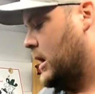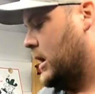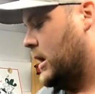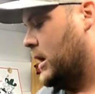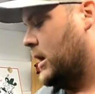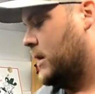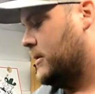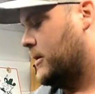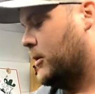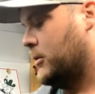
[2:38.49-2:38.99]

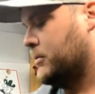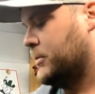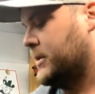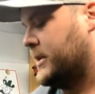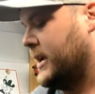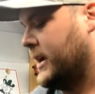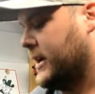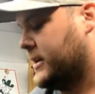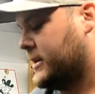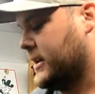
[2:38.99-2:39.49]
Home
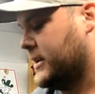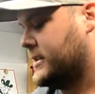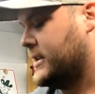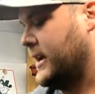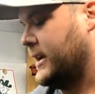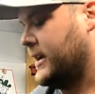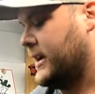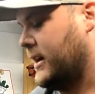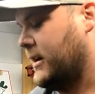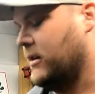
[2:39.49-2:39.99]
protection, I
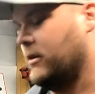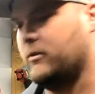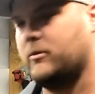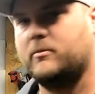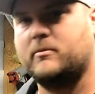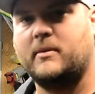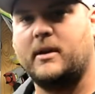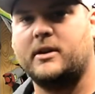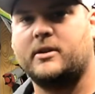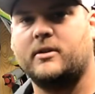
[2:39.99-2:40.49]
take care of
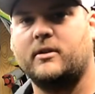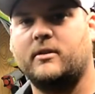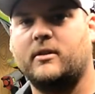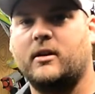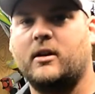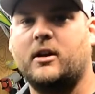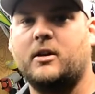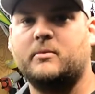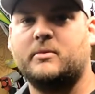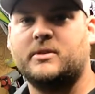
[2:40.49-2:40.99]
them, make sure they're
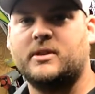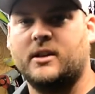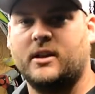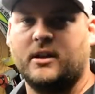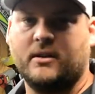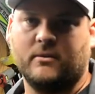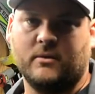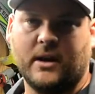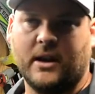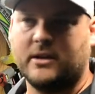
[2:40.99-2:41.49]

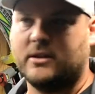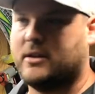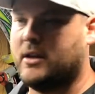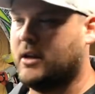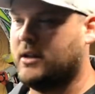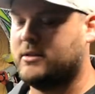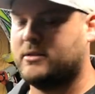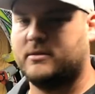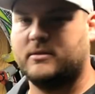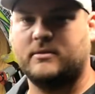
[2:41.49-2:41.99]
100%. Range
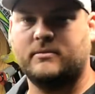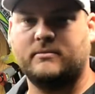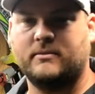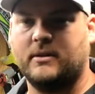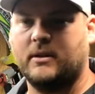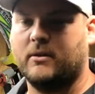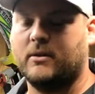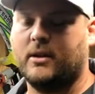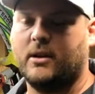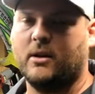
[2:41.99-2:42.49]
guns,
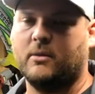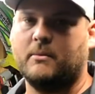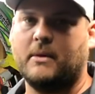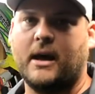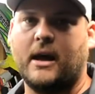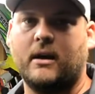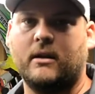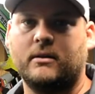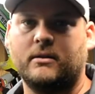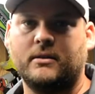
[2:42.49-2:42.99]
they really don't
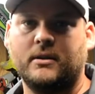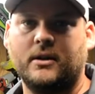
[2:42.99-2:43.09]
matter.